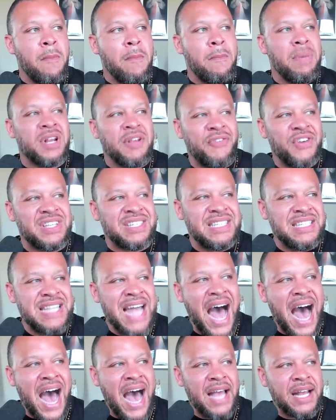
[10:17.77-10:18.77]
But if it's
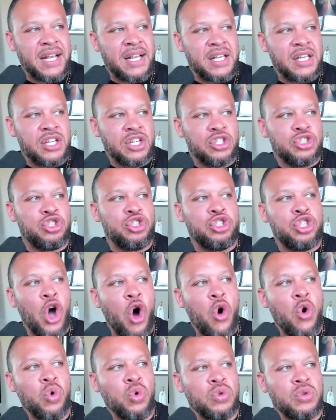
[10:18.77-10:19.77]
not,
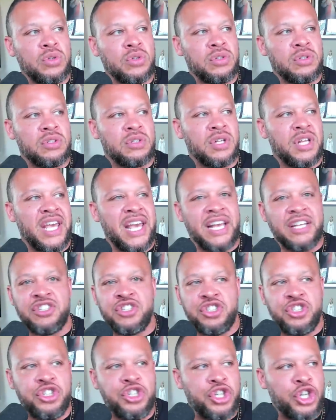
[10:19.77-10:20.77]
don't
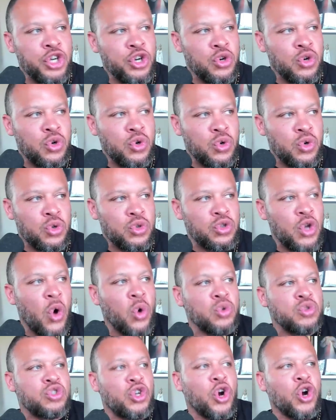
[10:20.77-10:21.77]
eschew,
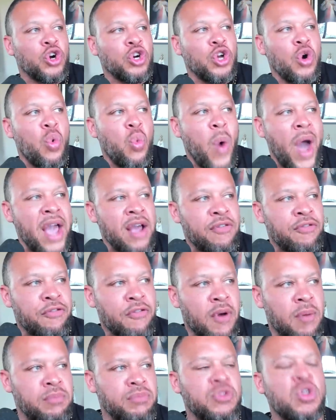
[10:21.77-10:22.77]
don't turn away
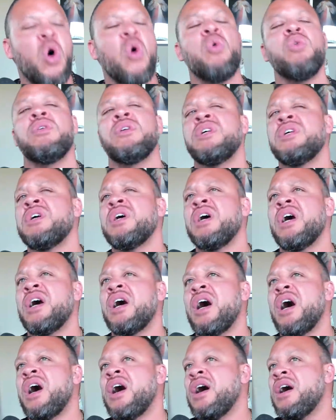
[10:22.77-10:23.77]
from, don't
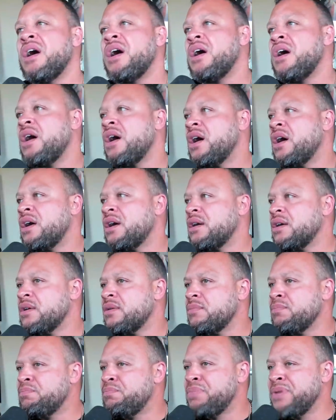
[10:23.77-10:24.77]
uh, uh,
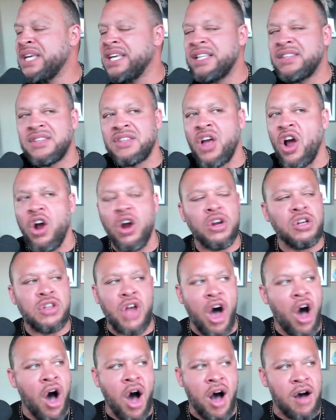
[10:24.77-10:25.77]
be turned
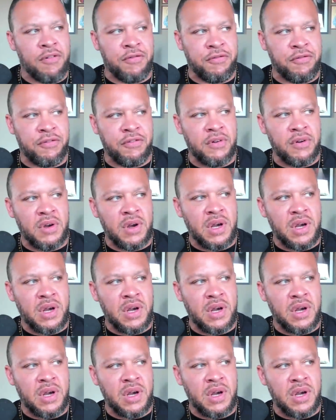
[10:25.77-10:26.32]
off